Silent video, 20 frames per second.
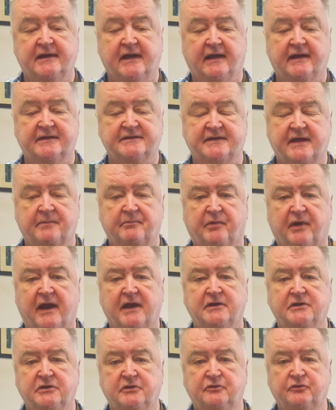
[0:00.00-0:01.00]
and it's their
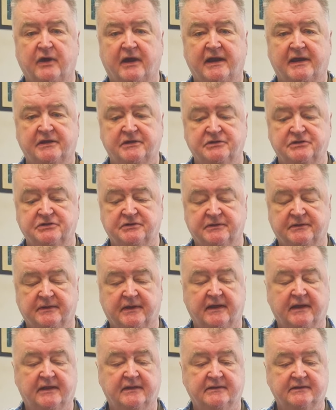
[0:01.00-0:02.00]
brand new range.
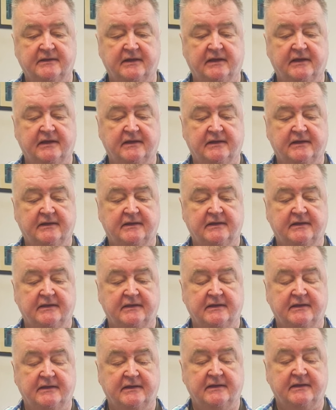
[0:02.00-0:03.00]
And
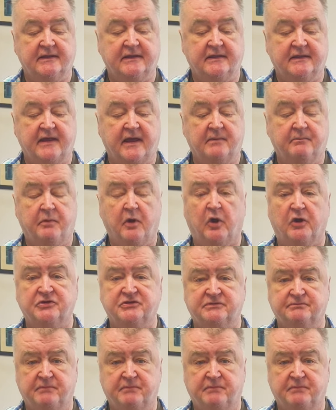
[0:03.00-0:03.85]
their boss,